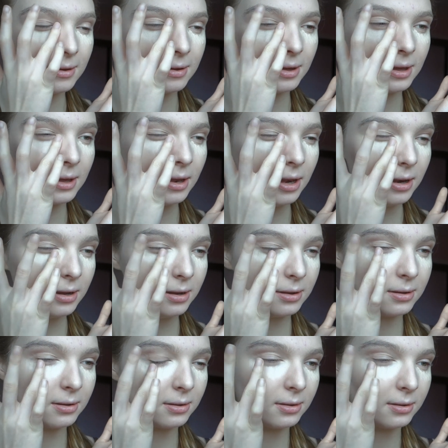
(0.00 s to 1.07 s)
in
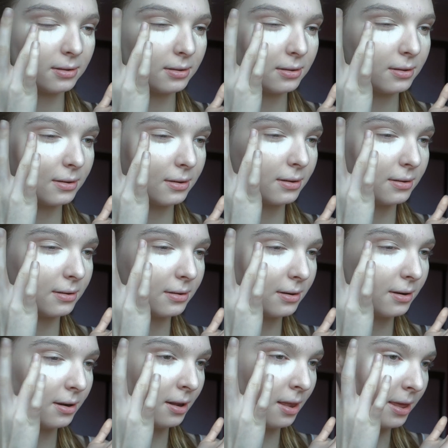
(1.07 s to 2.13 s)

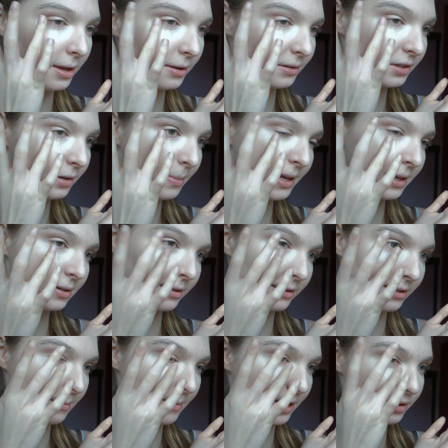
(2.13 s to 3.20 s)
a little bit, just
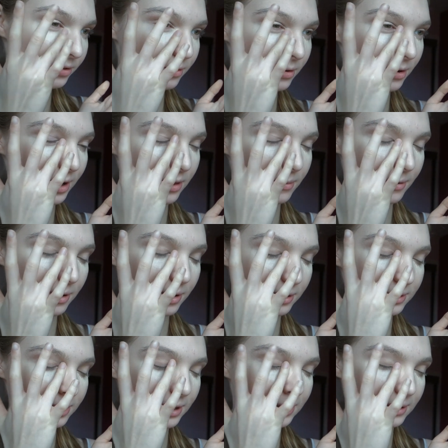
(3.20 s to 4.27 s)
to make sure like the
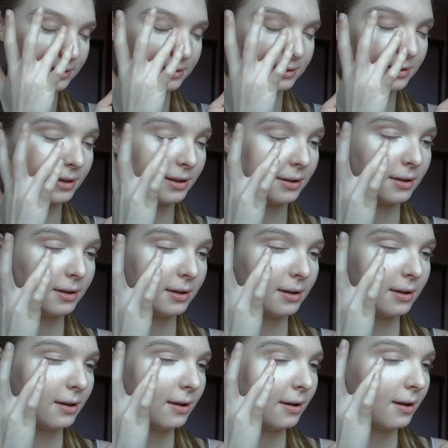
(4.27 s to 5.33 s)
product is
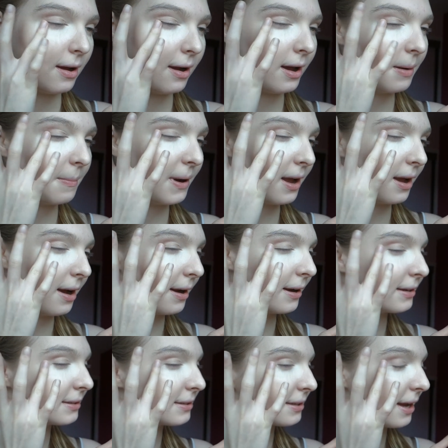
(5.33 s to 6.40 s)
under my
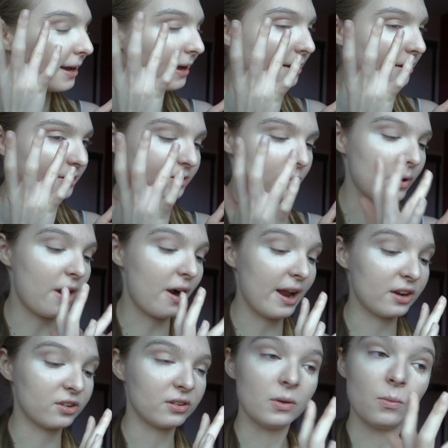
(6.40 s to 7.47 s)
eyes and where I
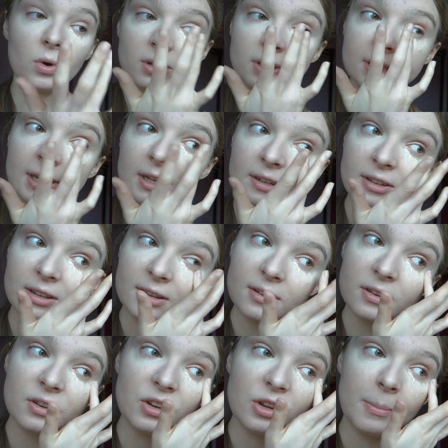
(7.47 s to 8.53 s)
actually want it
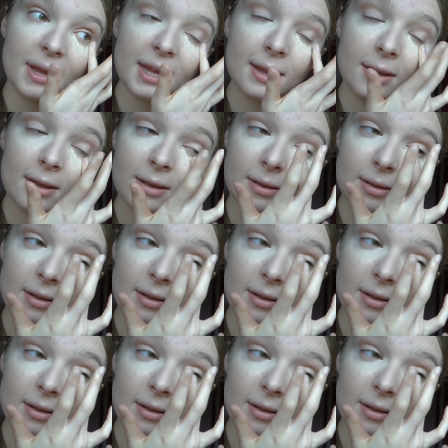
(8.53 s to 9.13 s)
to be.